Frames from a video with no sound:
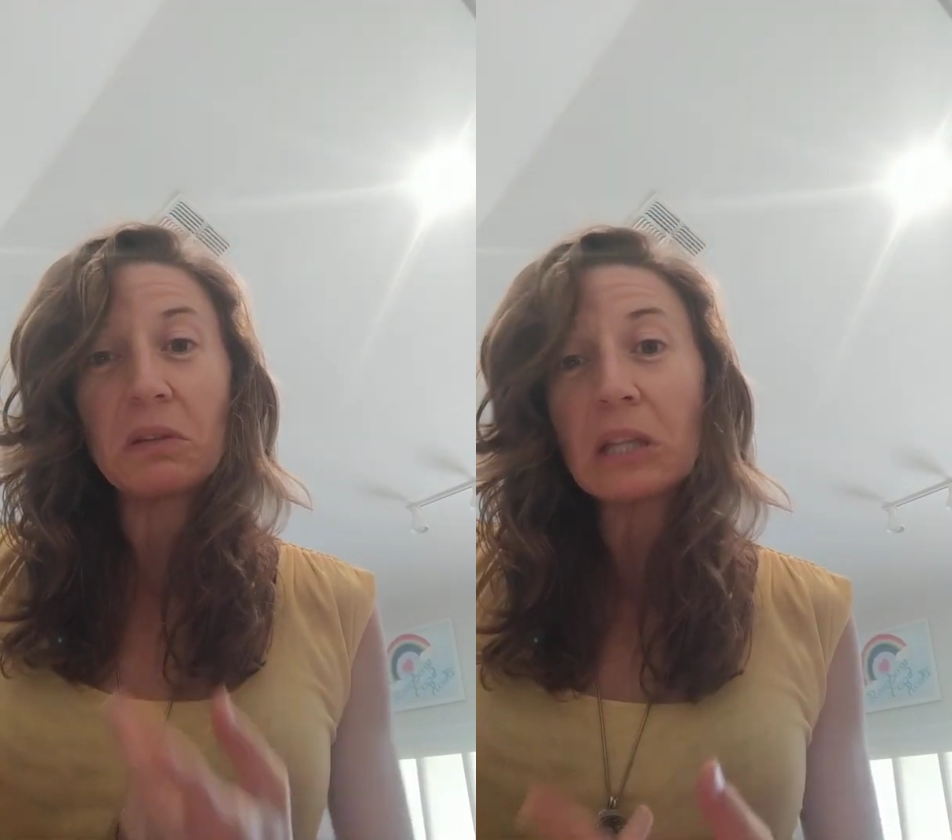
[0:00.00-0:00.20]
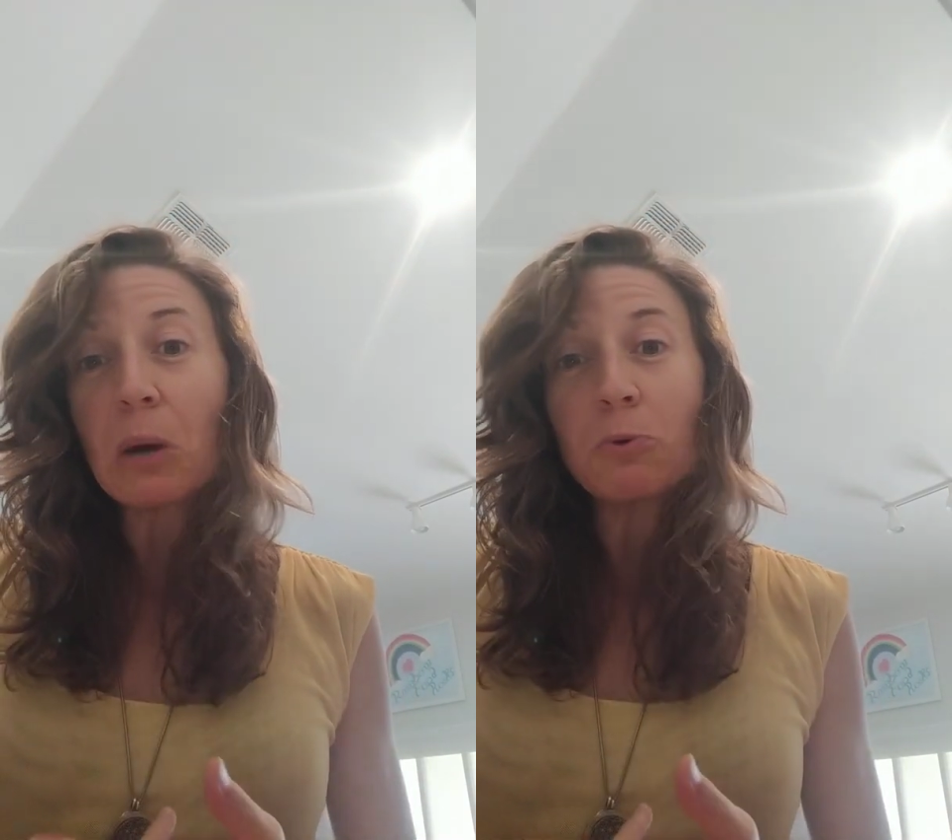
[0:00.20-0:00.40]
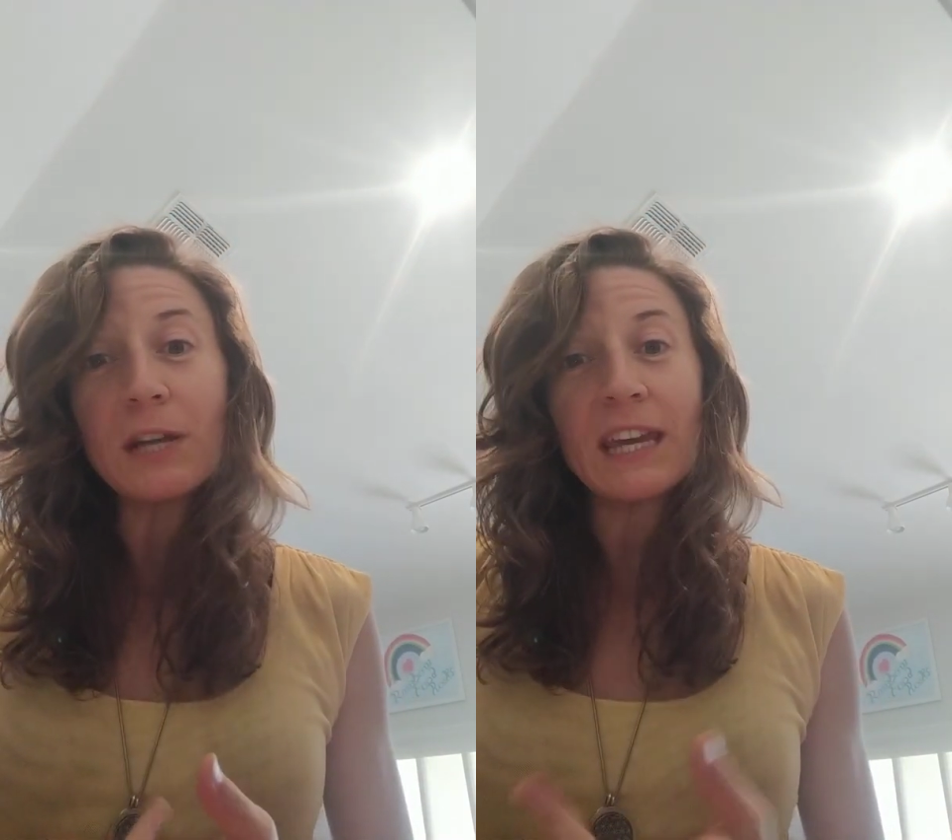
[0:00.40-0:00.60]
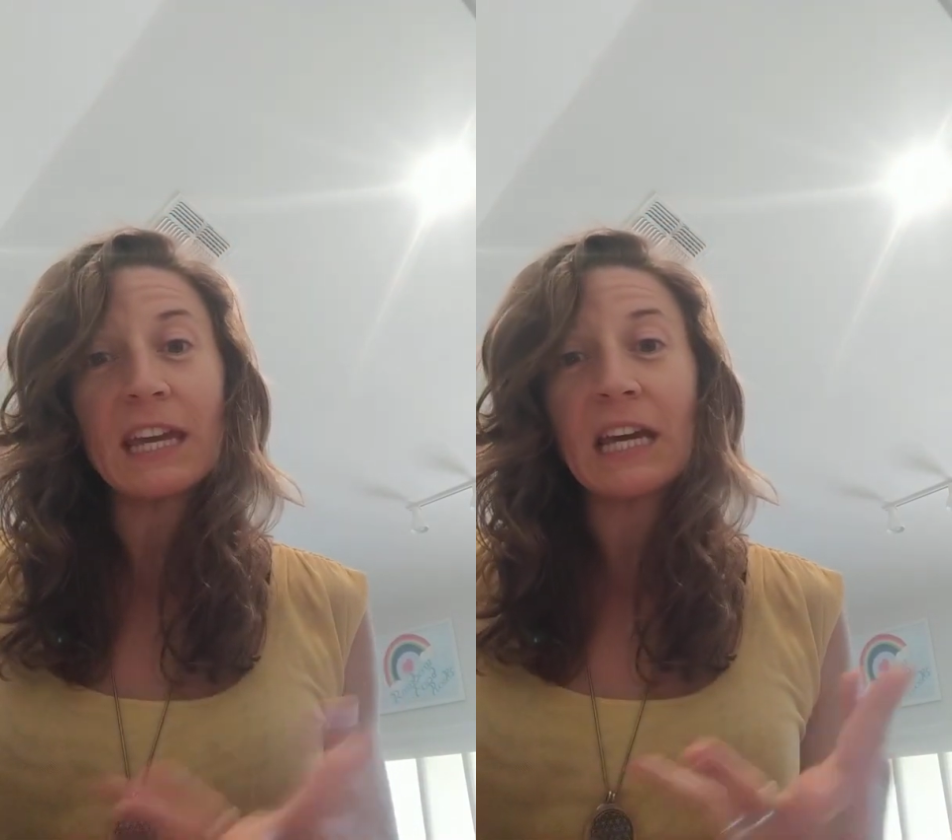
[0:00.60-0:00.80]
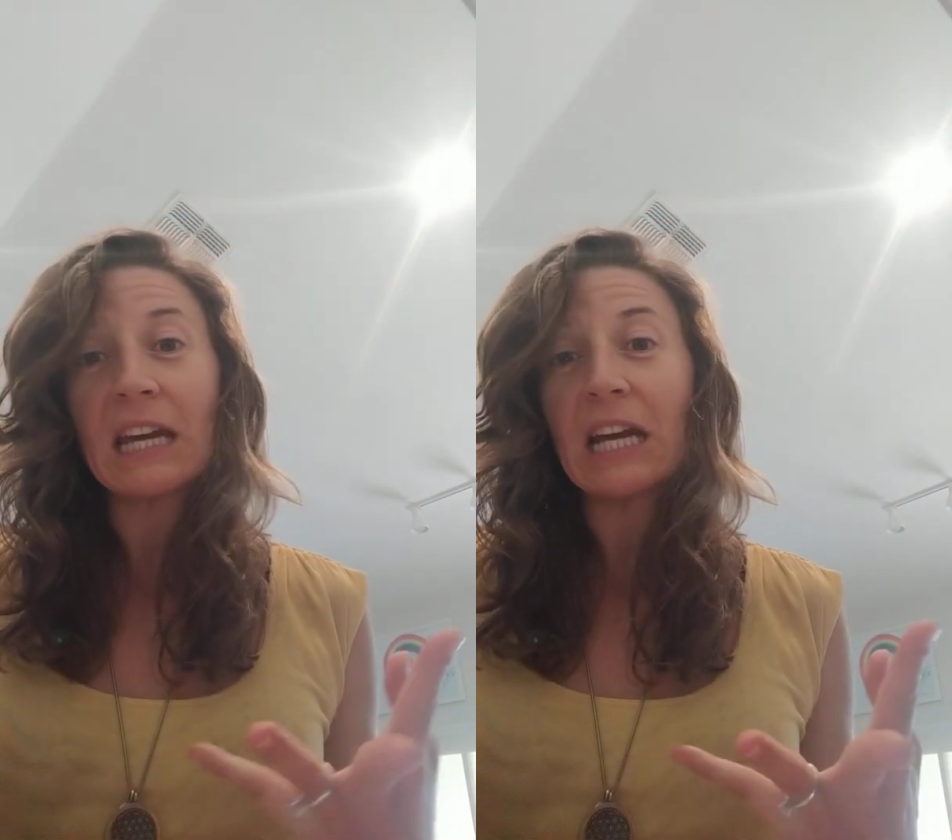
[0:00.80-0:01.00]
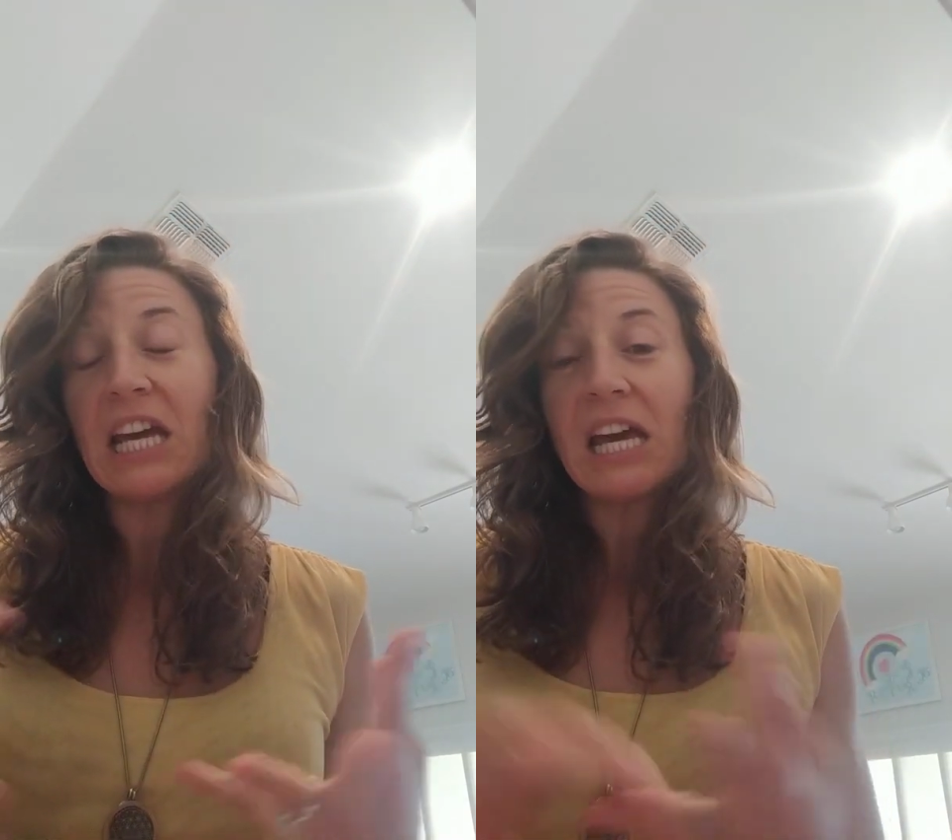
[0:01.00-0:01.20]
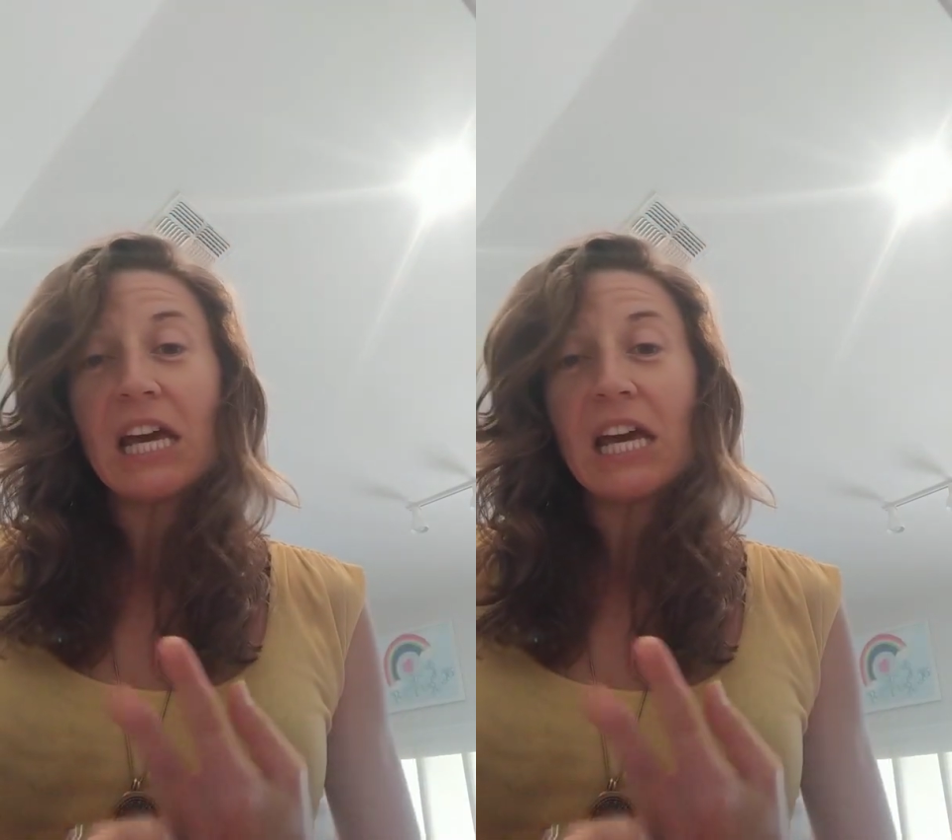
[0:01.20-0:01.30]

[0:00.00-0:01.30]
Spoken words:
bloating,